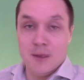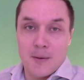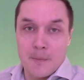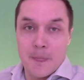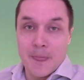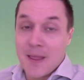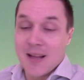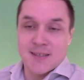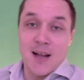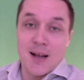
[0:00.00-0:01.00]
So
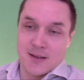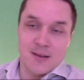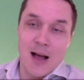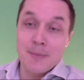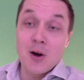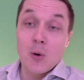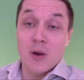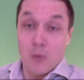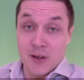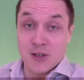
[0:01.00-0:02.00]
that's not I'm going
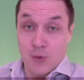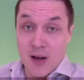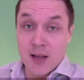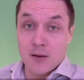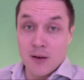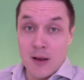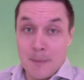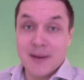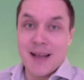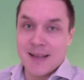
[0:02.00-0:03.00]
rich rate,
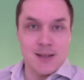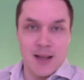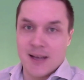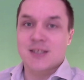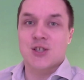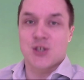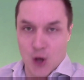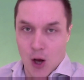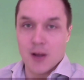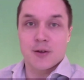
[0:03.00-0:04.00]
but that's like a
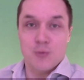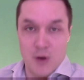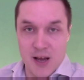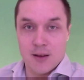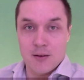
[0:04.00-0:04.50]
solid rate.